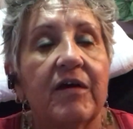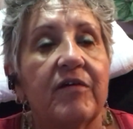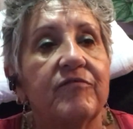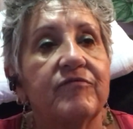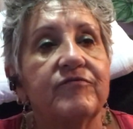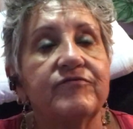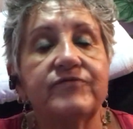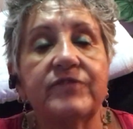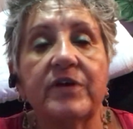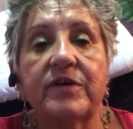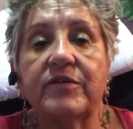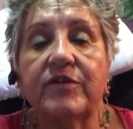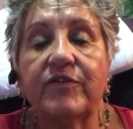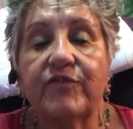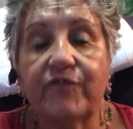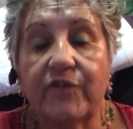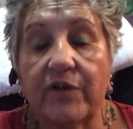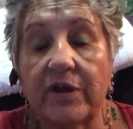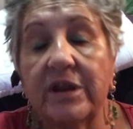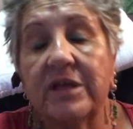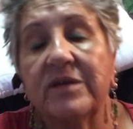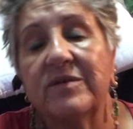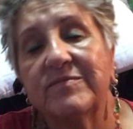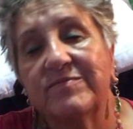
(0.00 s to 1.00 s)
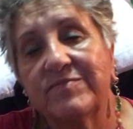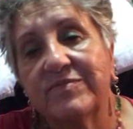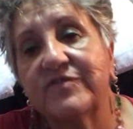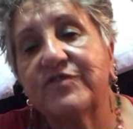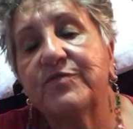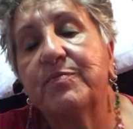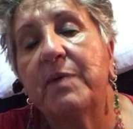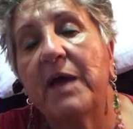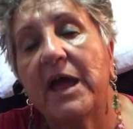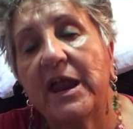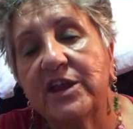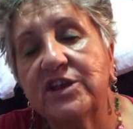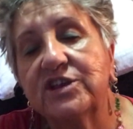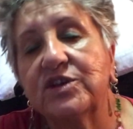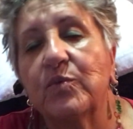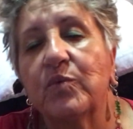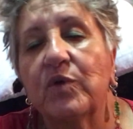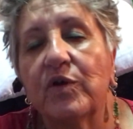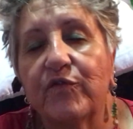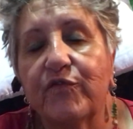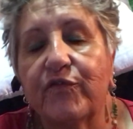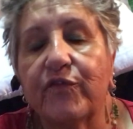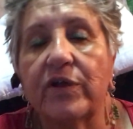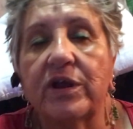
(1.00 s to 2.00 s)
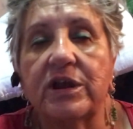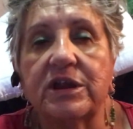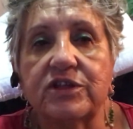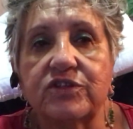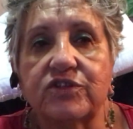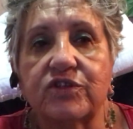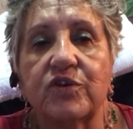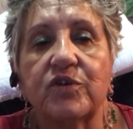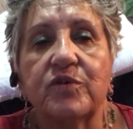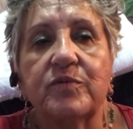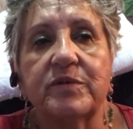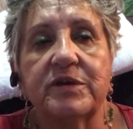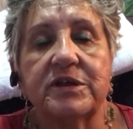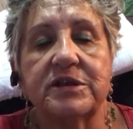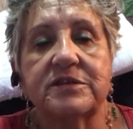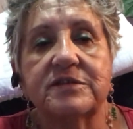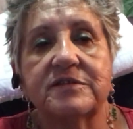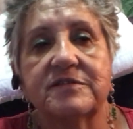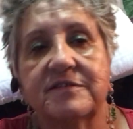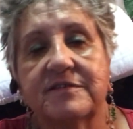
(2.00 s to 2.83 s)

Very friendly. Spanish were friendly too, but